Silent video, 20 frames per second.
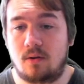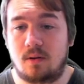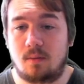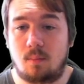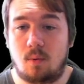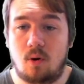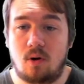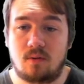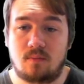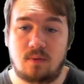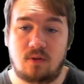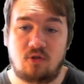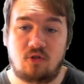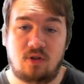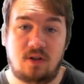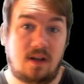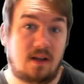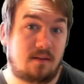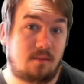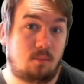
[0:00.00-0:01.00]
the board, which
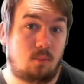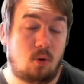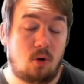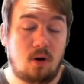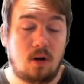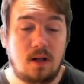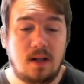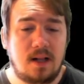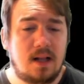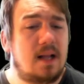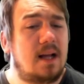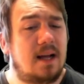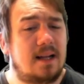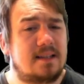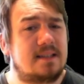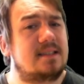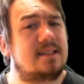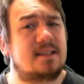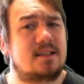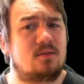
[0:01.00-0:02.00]
he has more,
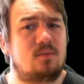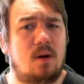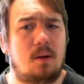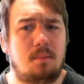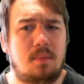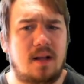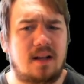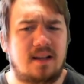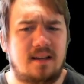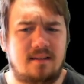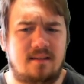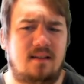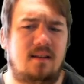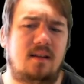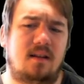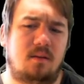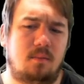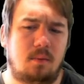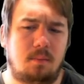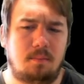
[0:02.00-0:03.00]
and this is why black is a
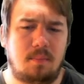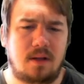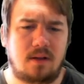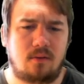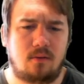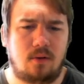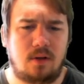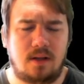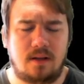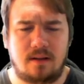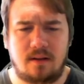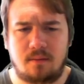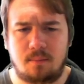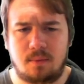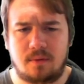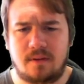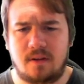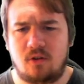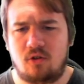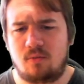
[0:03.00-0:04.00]
little bit better here in this
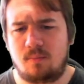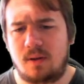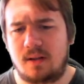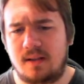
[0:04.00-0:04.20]
position,